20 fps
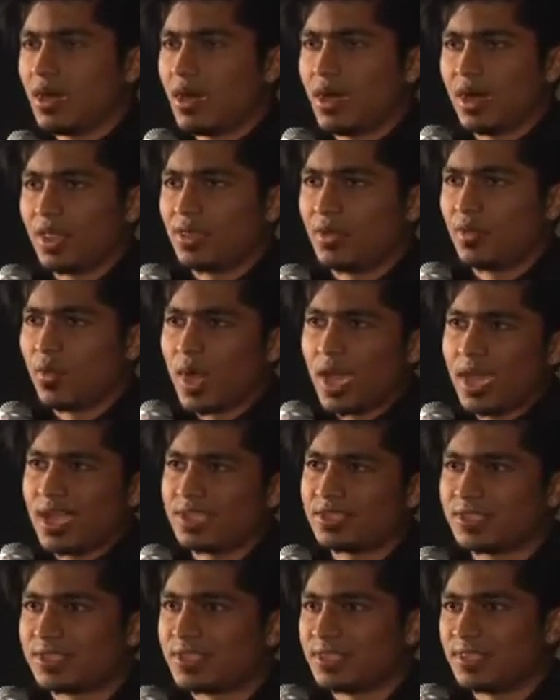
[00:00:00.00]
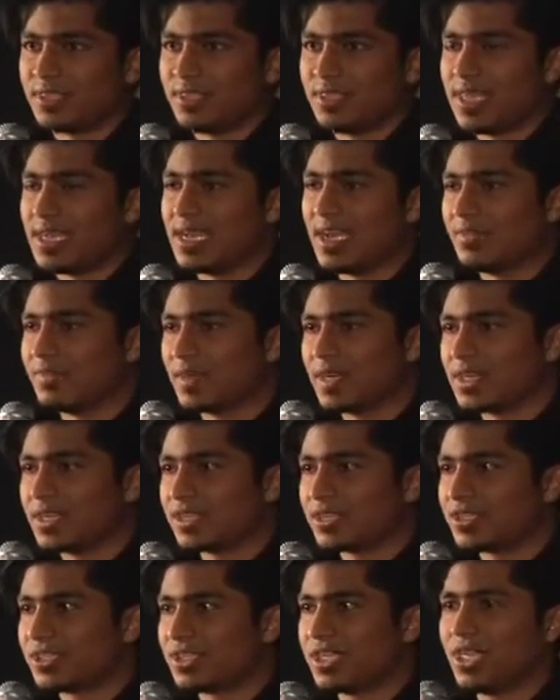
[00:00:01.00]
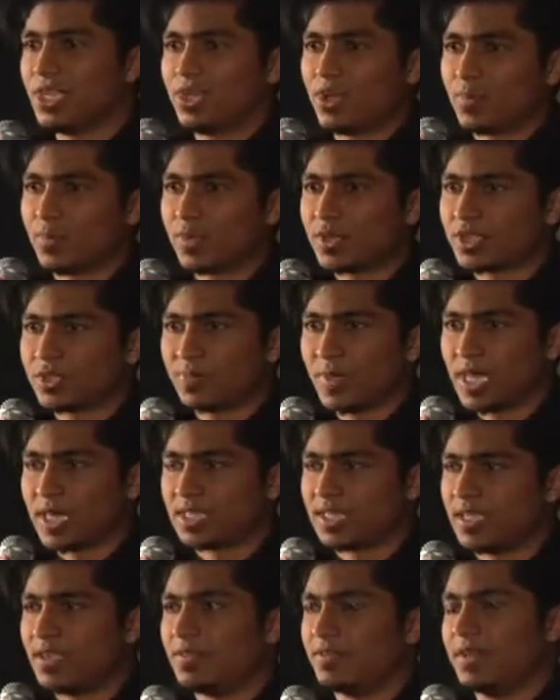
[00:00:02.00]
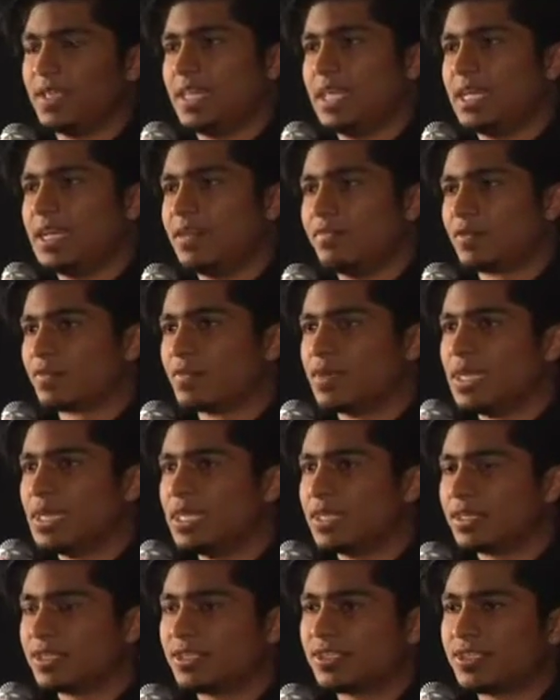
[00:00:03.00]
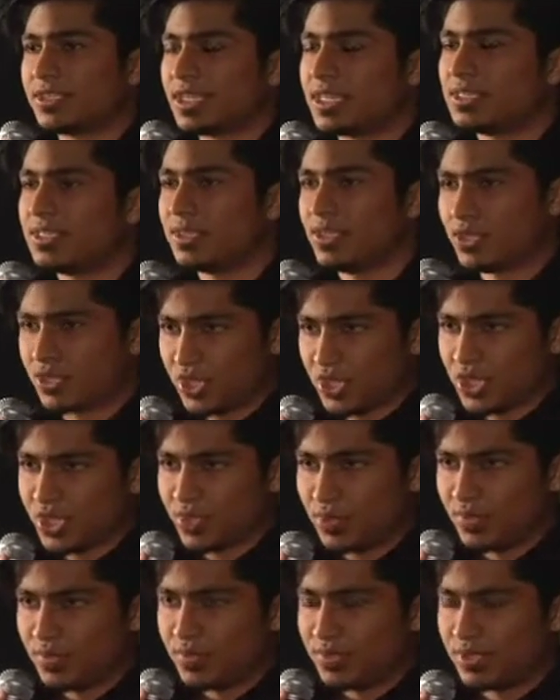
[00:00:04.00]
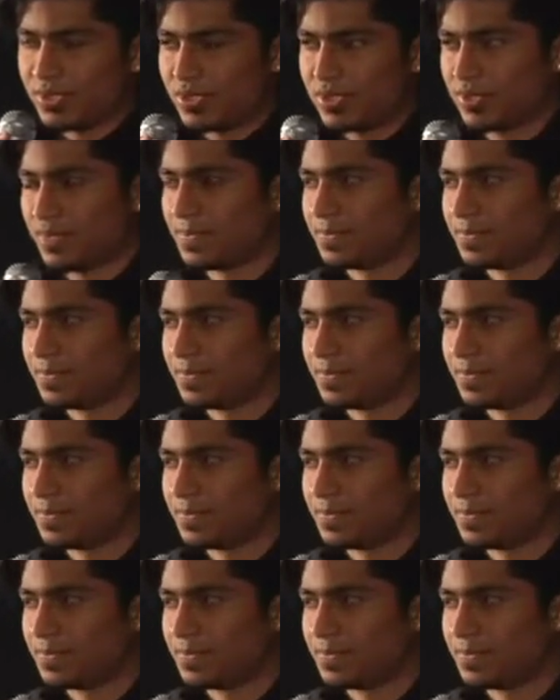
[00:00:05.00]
Otherwise, they're never going to see your perspective, and they're never really going to sit in your shoes.